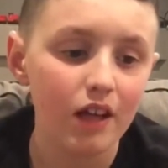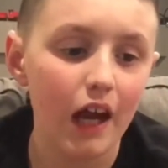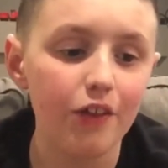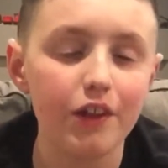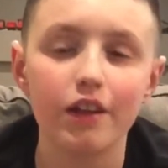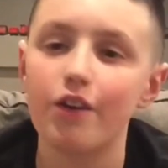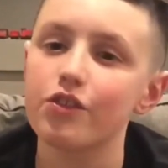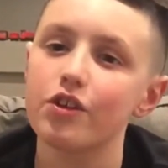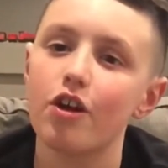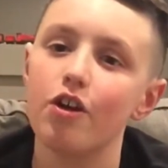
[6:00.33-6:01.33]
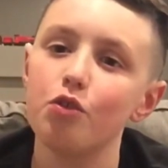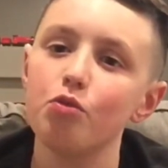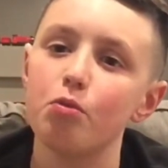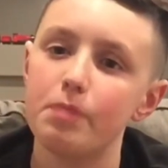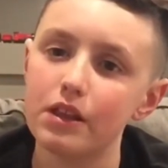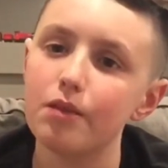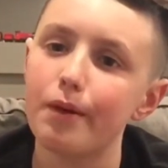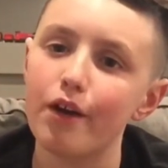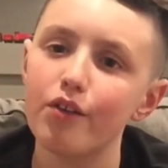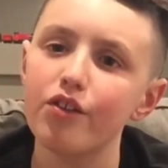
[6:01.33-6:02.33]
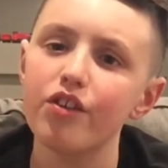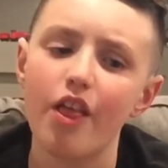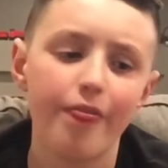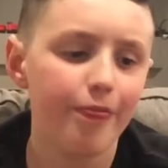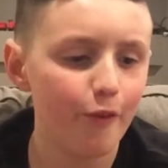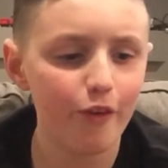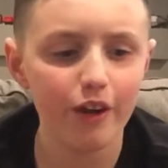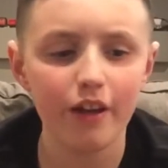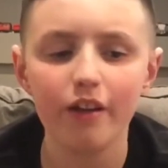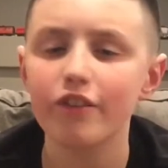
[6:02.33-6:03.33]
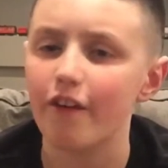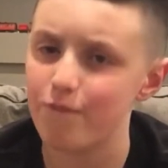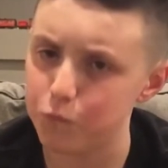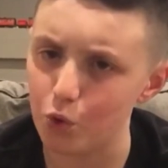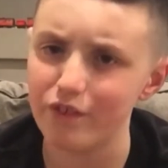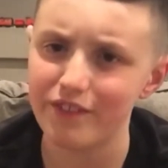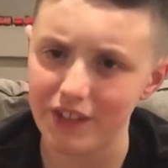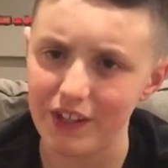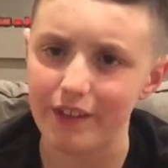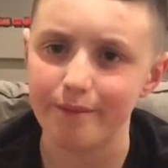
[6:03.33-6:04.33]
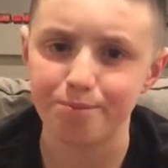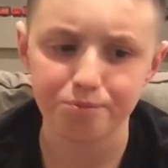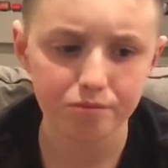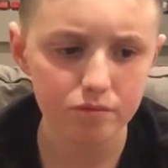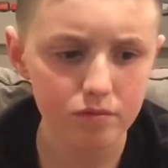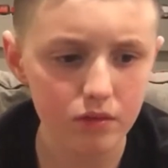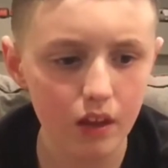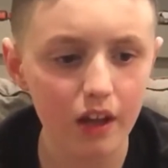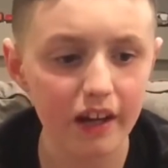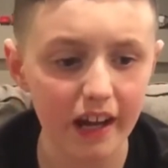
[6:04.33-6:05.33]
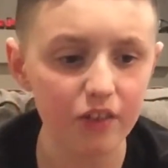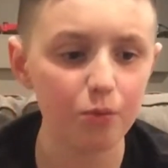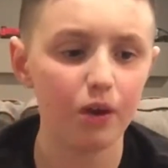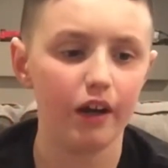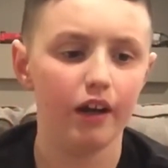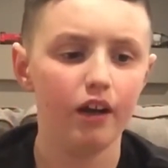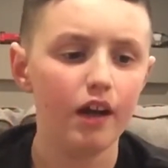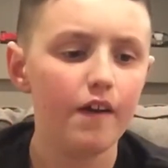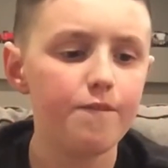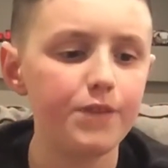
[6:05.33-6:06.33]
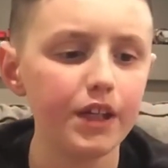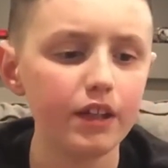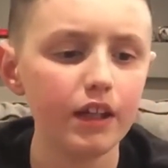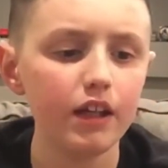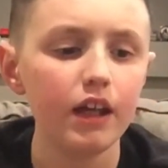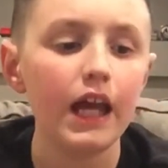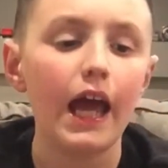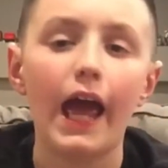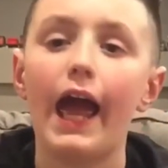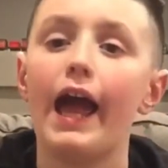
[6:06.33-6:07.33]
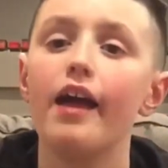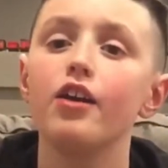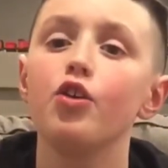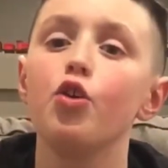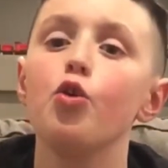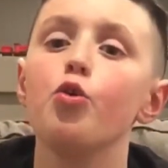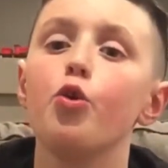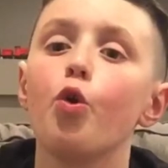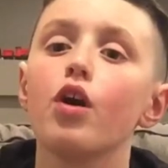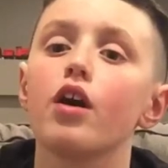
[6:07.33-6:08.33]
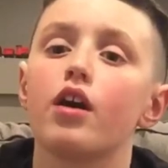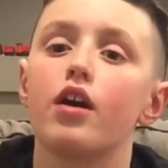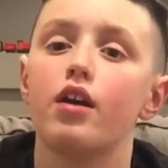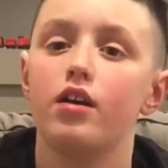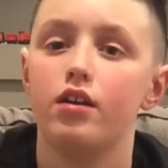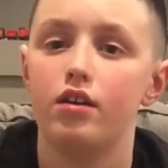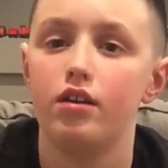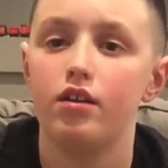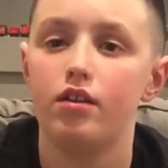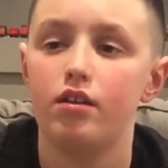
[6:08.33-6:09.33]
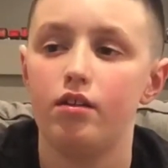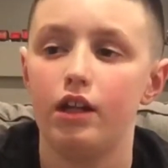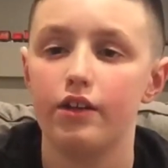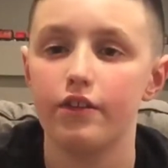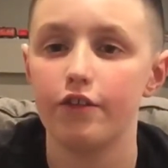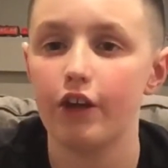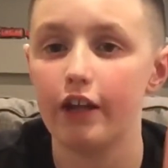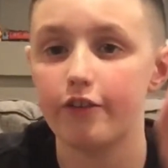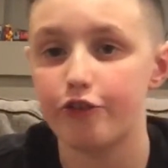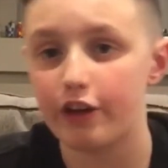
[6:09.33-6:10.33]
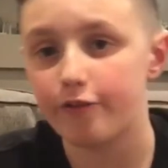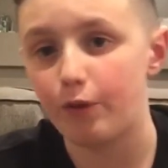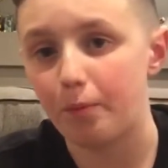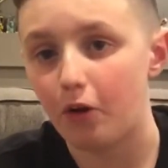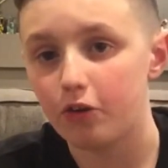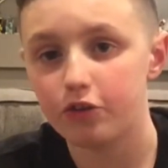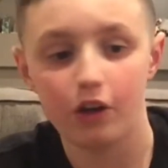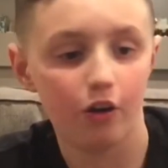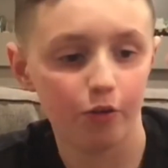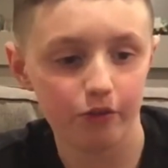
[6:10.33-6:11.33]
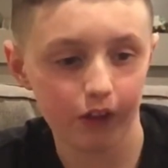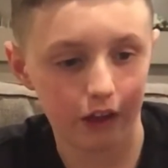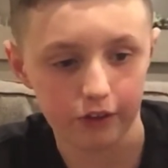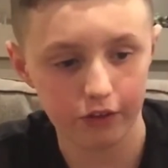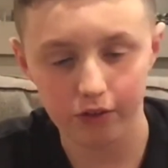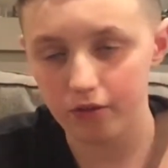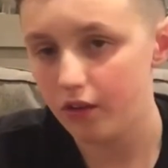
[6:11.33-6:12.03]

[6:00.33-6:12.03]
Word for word: I think the Arizona Cardinals will beat the Bears 30 to 14. Next one, Philly at New York. It's the Jets, it's Jets football, so that's